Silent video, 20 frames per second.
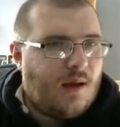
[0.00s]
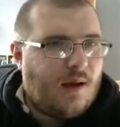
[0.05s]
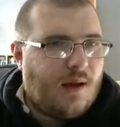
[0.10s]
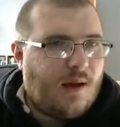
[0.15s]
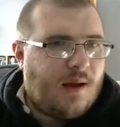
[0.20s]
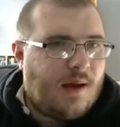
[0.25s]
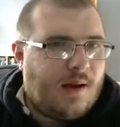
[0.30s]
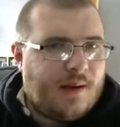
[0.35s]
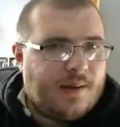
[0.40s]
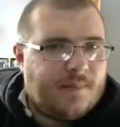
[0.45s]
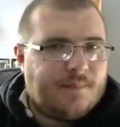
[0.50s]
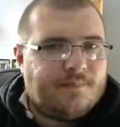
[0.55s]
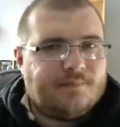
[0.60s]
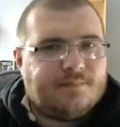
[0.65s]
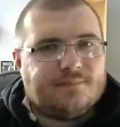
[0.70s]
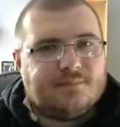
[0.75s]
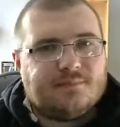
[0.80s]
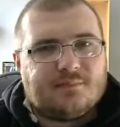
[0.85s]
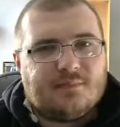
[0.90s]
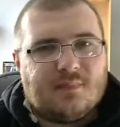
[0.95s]

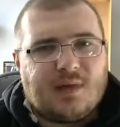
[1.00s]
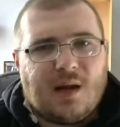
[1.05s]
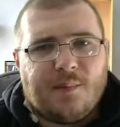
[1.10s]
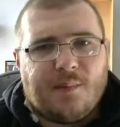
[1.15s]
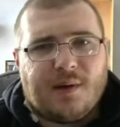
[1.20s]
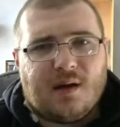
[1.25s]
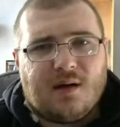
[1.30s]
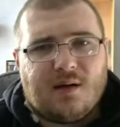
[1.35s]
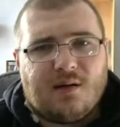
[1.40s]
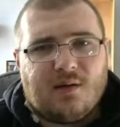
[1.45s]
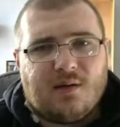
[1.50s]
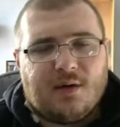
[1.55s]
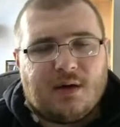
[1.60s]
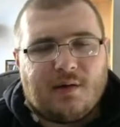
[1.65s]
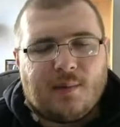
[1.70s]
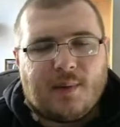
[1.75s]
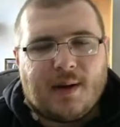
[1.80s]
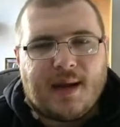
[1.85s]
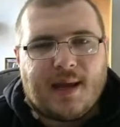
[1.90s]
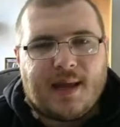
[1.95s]
And we are
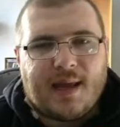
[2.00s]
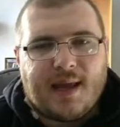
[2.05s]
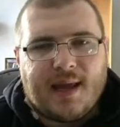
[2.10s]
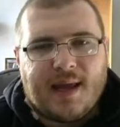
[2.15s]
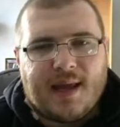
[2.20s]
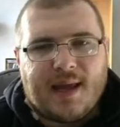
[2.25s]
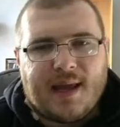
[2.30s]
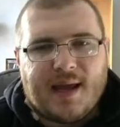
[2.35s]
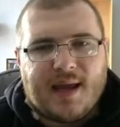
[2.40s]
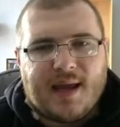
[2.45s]
underway here